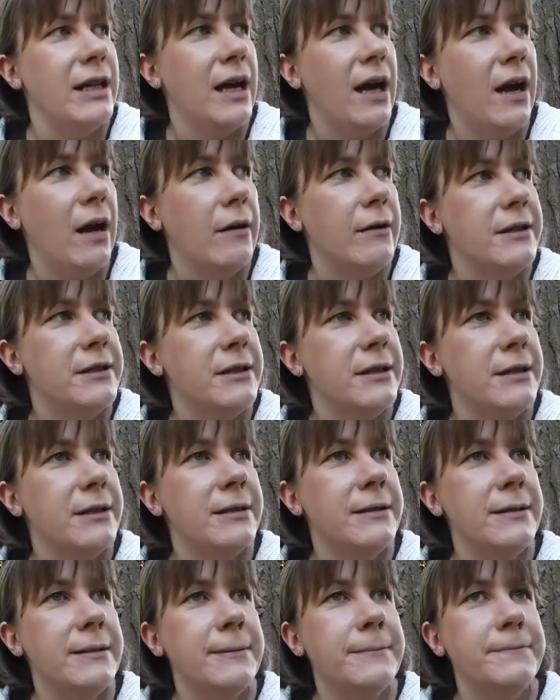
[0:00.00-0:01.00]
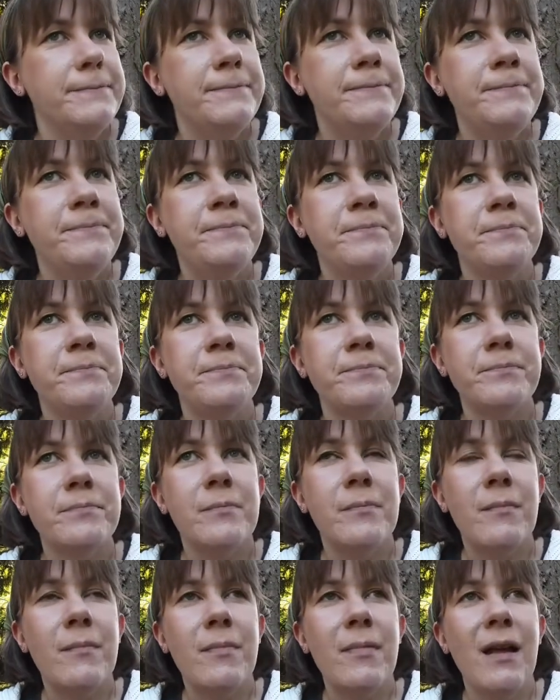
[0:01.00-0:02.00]
hard. And
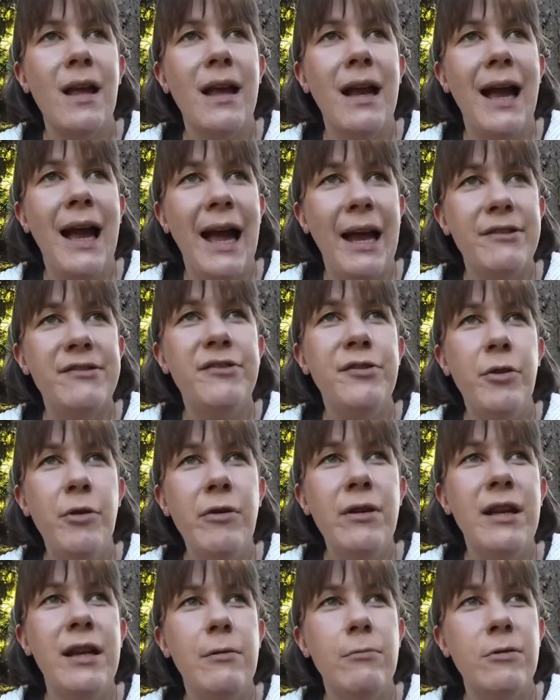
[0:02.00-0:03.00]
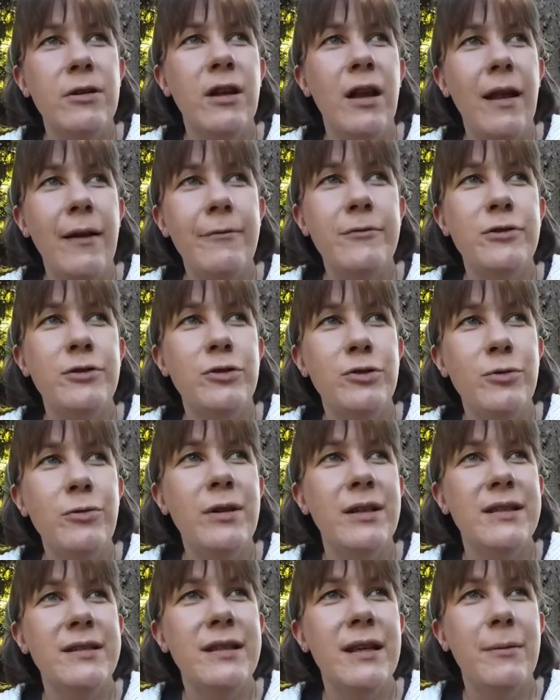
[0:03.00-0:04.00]
I certainly would love to do
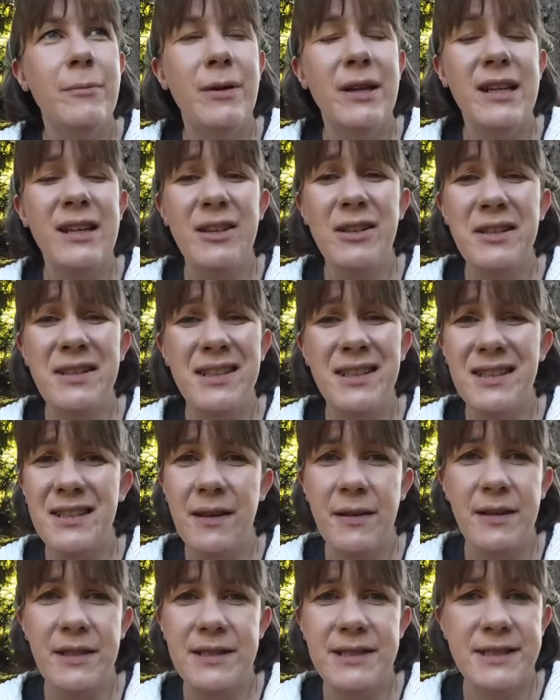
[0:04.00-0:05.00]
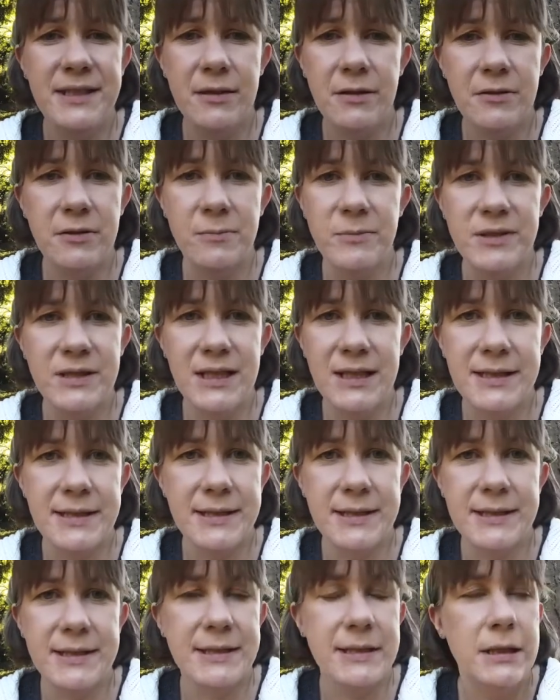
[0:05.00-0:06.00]
it, but not under these
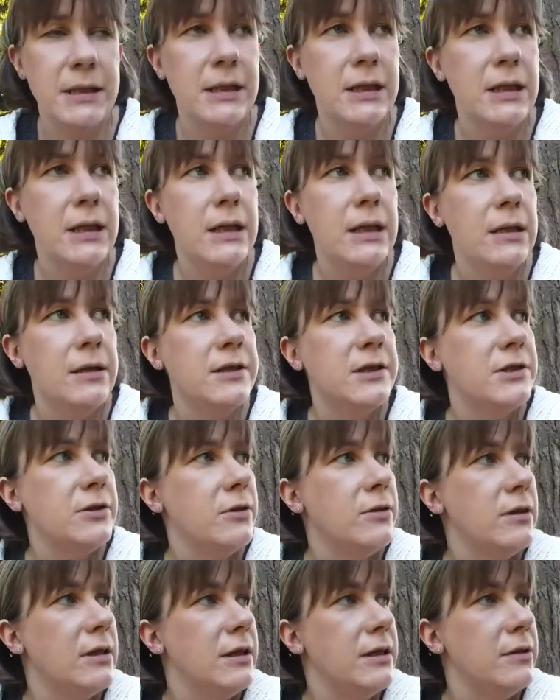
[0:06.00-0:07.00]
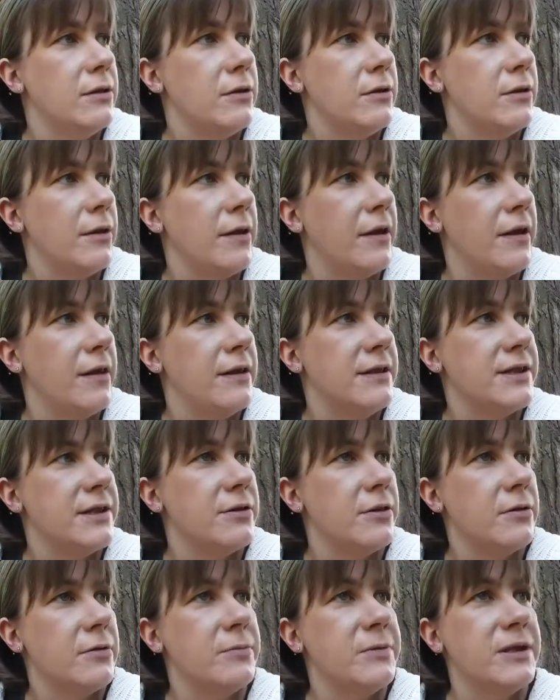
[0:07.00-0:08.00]
circumstances. Certainly not under these
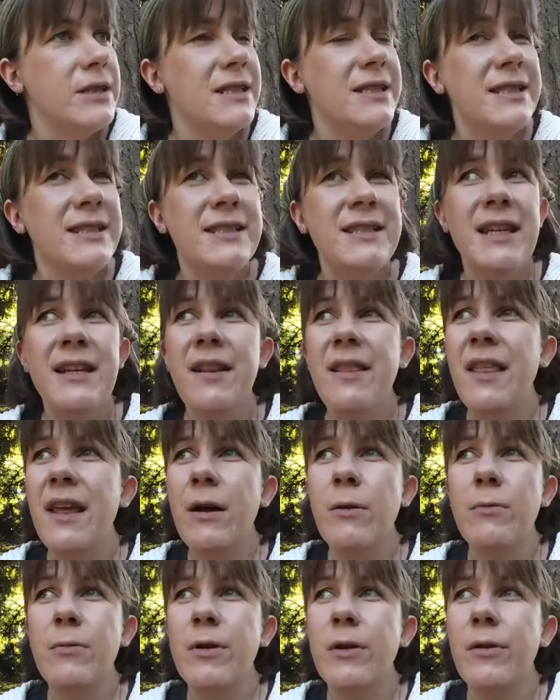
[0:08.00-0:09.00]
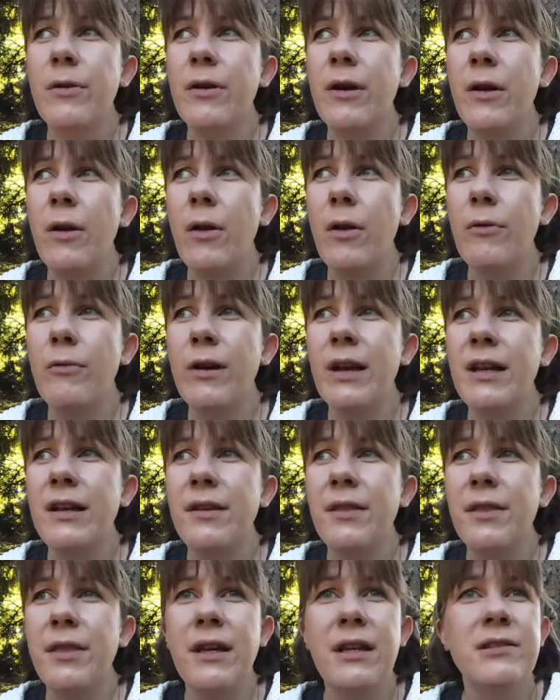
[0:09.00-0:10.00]
circumstances. And there were
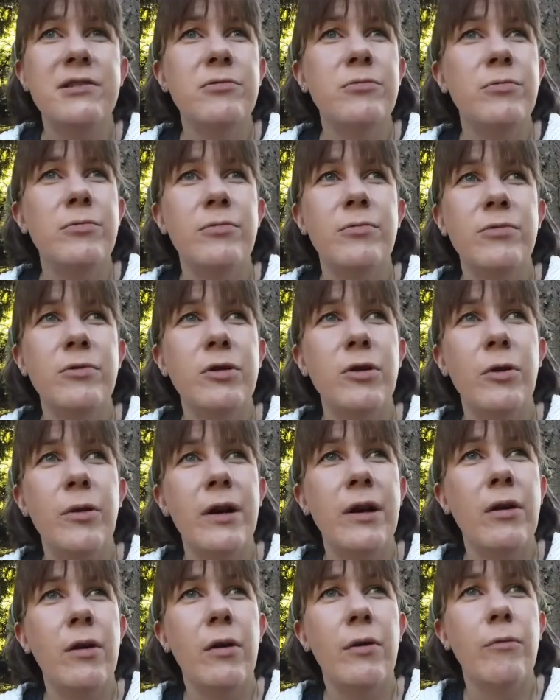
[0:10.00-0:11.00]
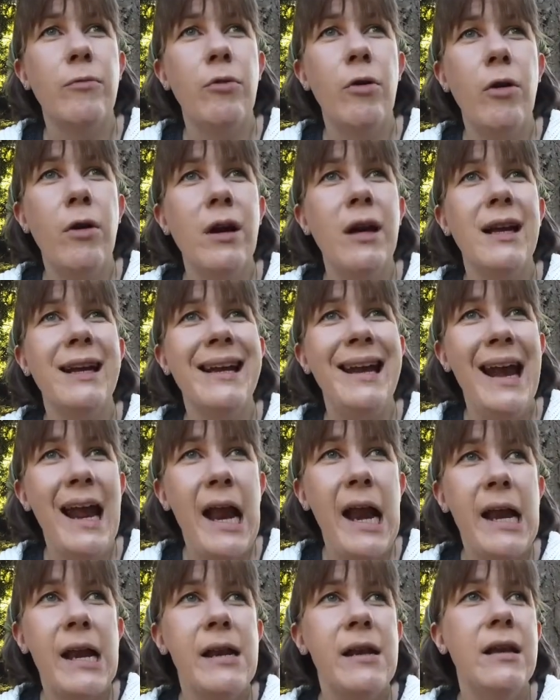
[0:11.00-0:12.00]
already things going on wrong
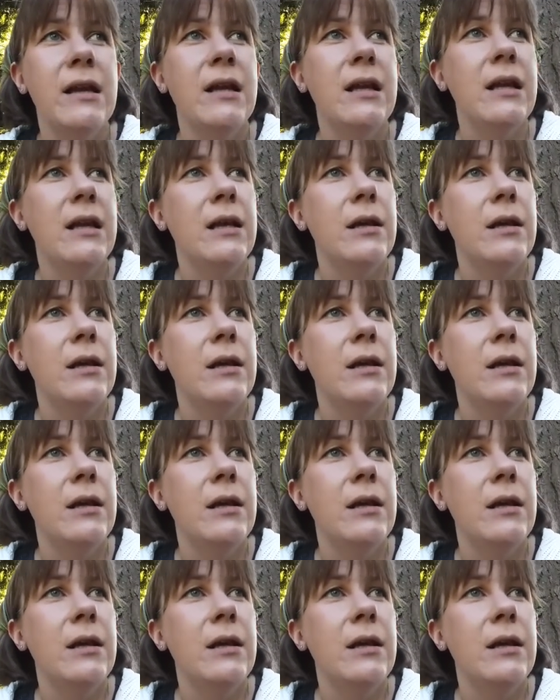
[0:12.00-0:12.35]
again